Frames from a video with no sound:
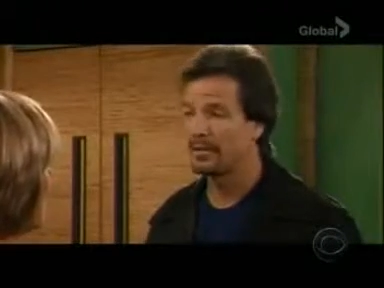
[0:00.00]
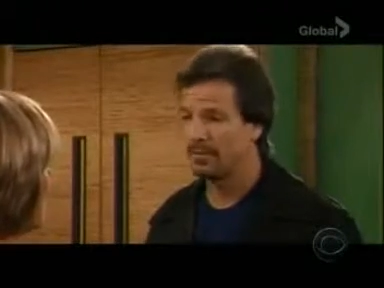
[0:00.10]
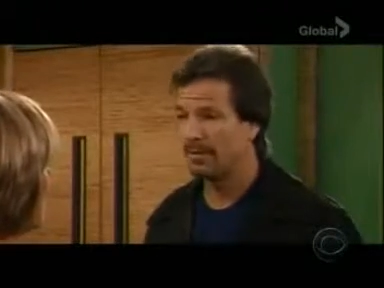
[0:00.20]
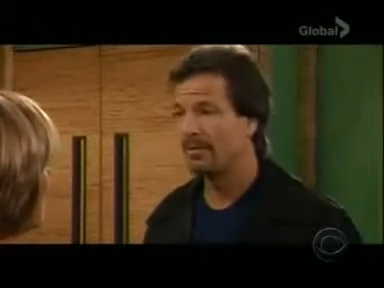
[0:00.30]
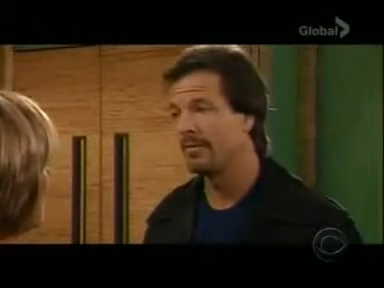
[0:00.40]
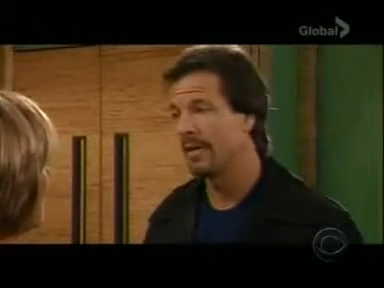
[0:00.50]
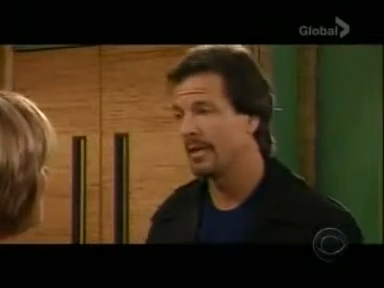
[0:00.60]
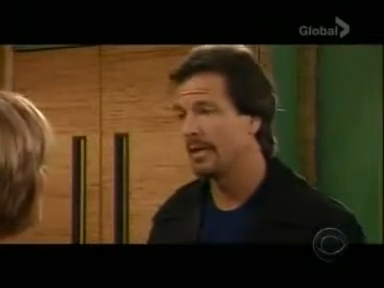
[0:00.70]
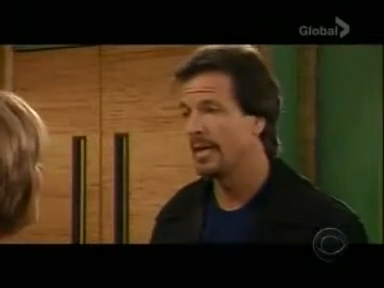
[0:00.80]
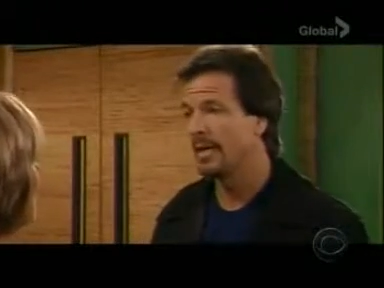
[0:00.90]
Peaceful
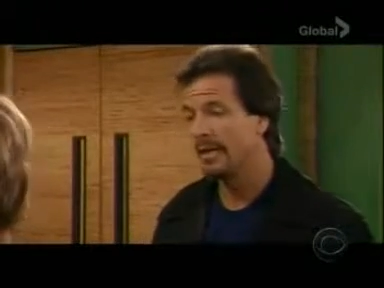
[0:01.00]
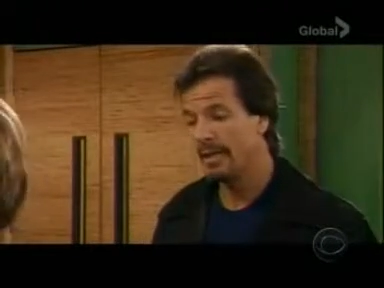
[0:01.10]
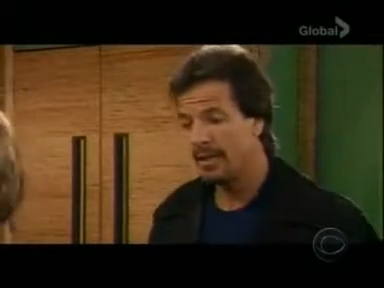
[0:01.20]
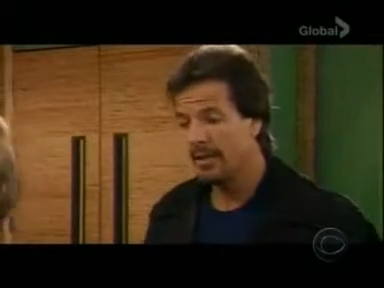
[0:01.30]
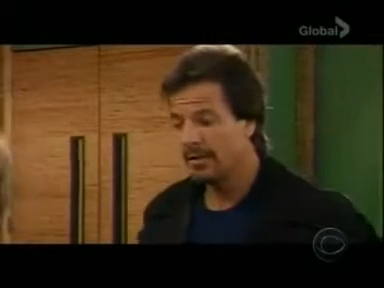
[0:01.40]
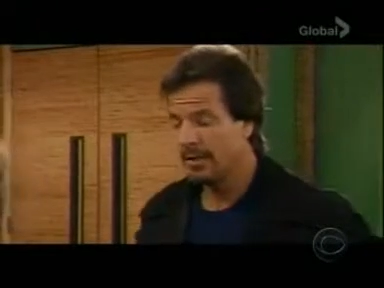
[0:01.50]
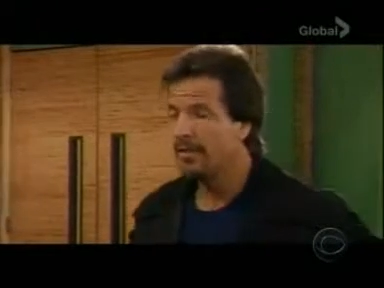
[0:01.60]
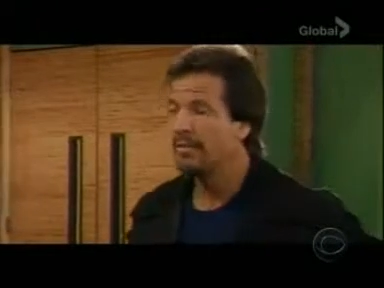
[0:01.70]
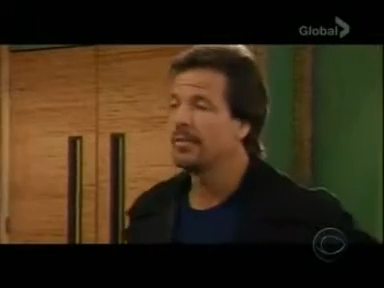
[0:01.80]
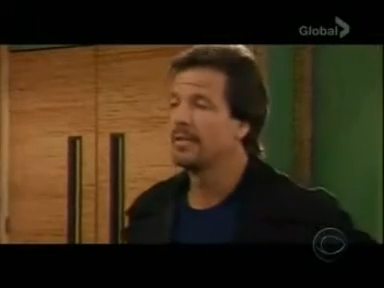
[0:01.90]
Valley, and it
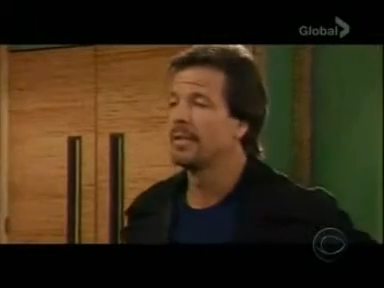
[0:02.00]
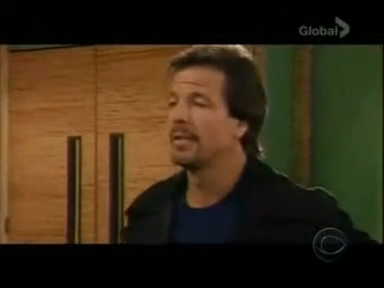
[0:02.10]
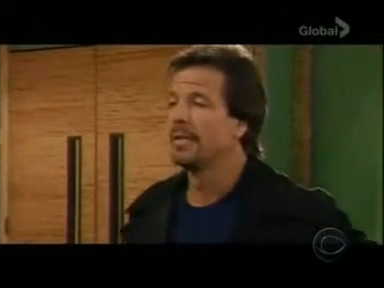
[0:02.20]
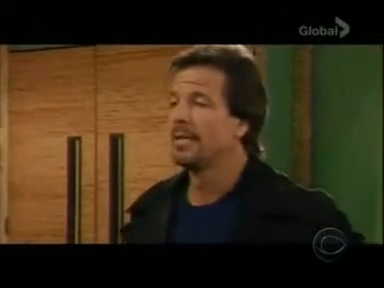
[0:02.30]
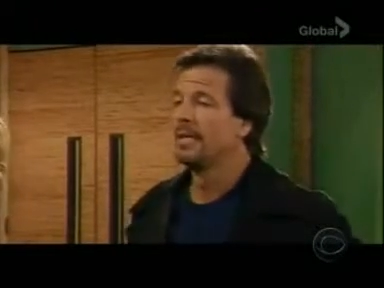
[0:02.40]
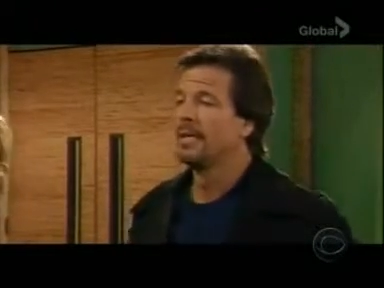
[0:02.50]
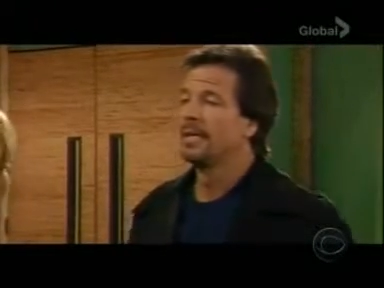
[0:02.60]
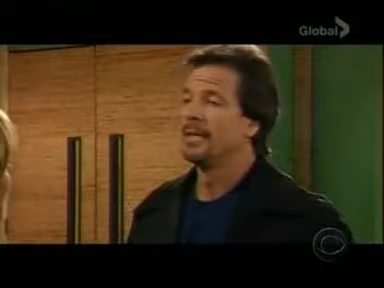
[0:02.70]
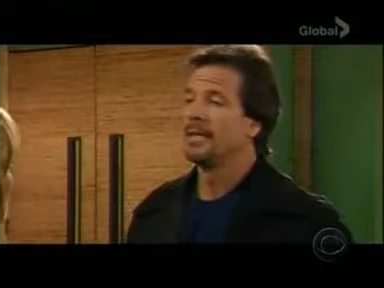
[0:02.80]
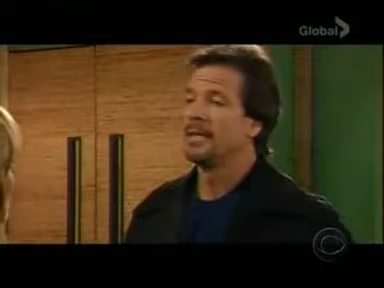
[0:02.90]
exists
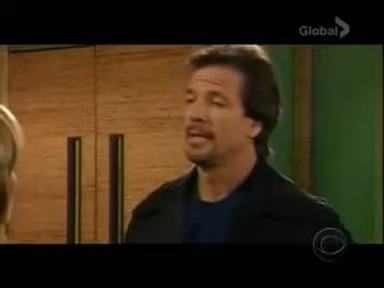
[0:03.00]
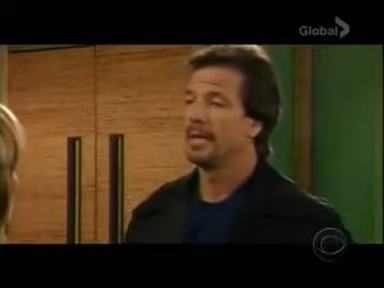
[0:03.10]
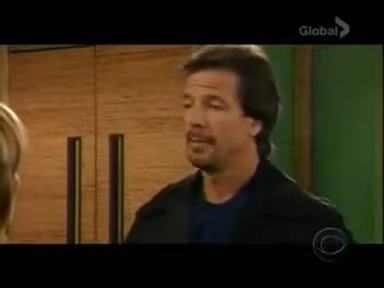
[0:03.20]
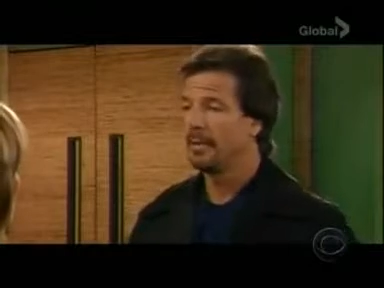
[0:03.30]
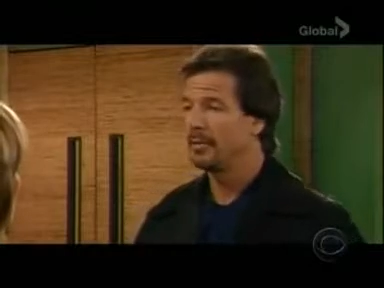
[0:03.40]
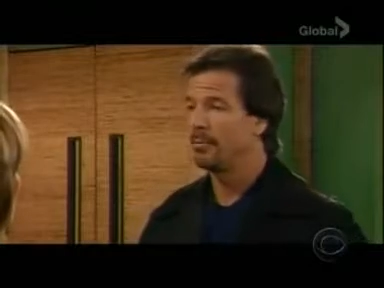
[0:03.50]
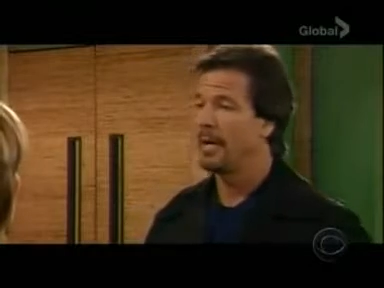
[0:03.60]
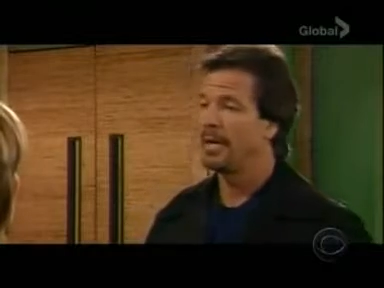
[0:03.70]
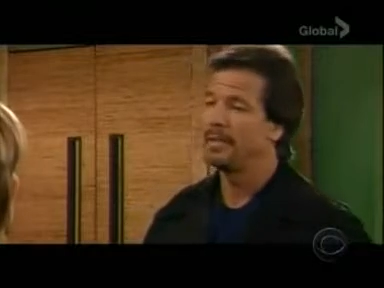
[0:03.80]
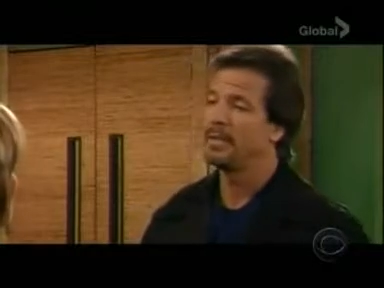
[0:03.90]
in Edmund's
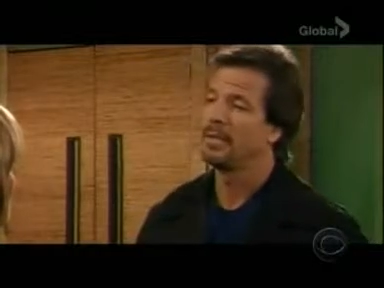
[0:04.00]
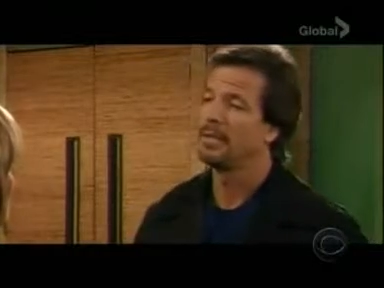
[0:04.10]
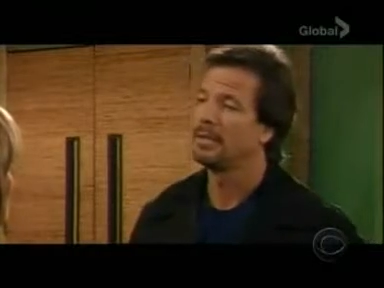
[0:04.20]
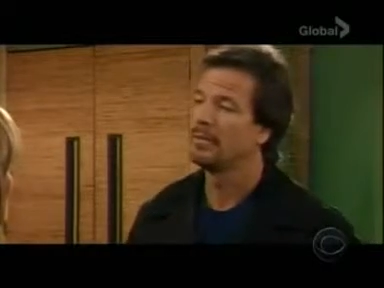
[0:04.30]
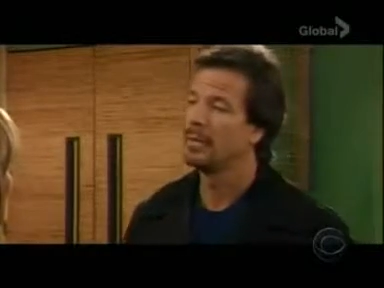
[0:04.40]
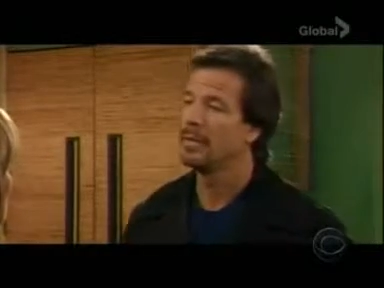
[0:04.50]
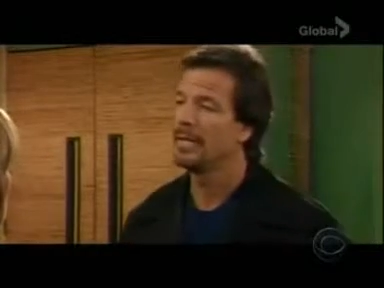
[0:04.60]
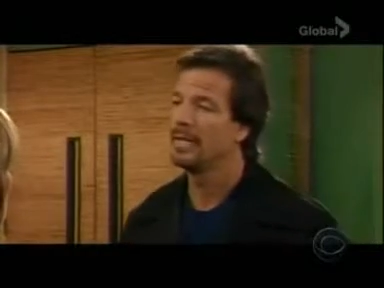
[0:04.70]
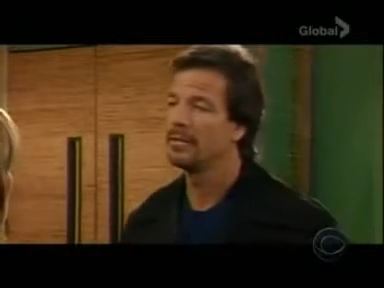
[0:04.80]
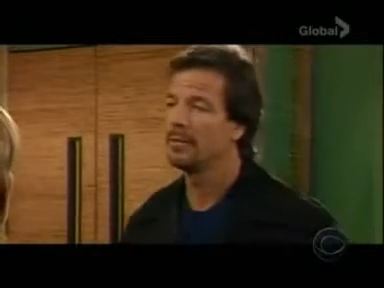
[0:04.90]
mind, where
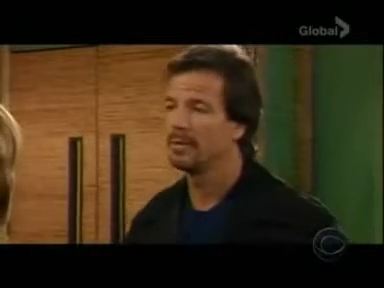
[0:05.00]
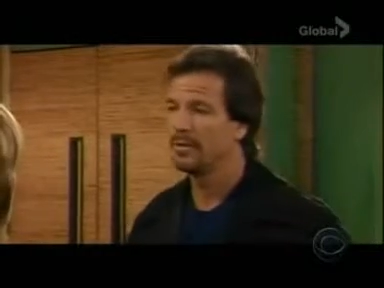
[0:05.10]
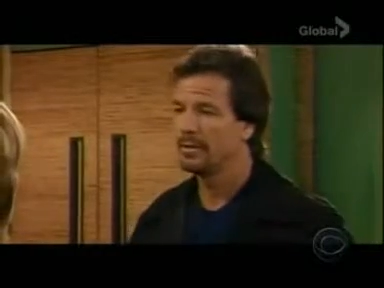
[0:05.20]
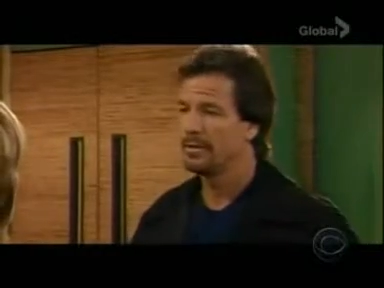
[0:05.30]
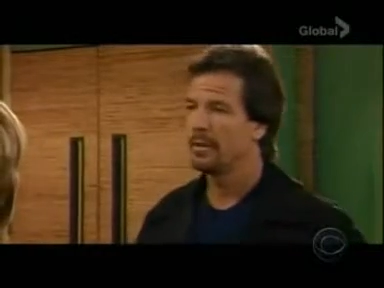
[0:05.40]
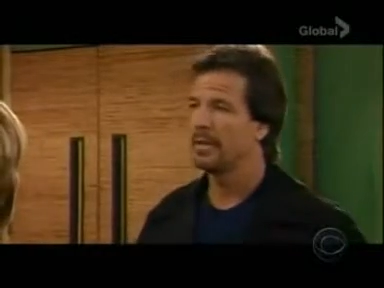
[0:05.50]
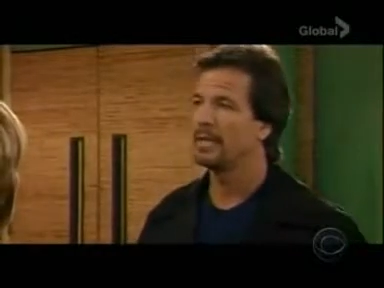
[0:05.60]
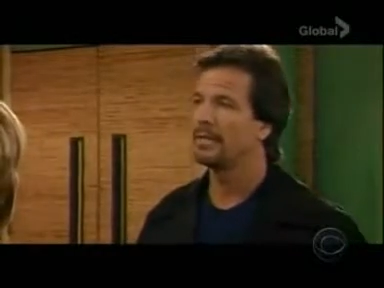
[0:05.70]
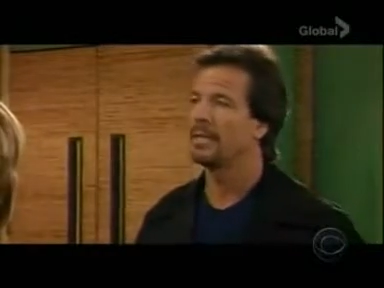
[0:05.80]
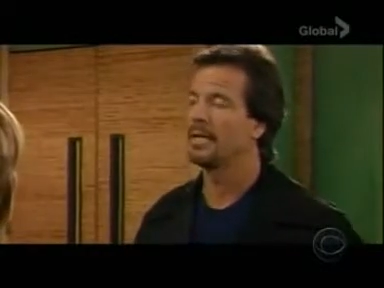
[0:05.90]
it needs to exist until
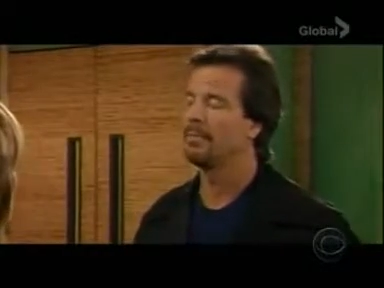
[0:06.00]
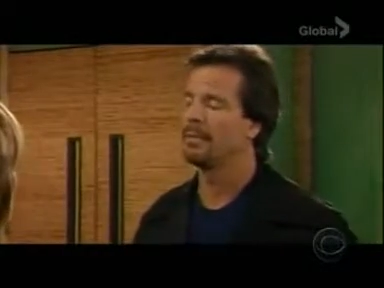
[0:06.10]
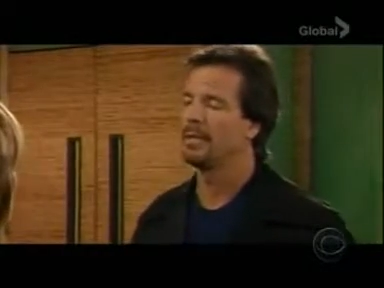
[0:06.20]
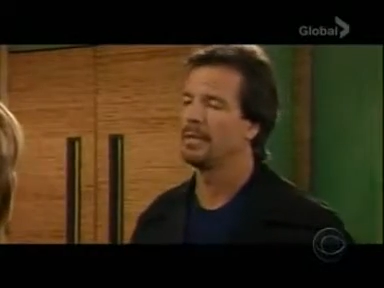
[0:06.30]
he gets on that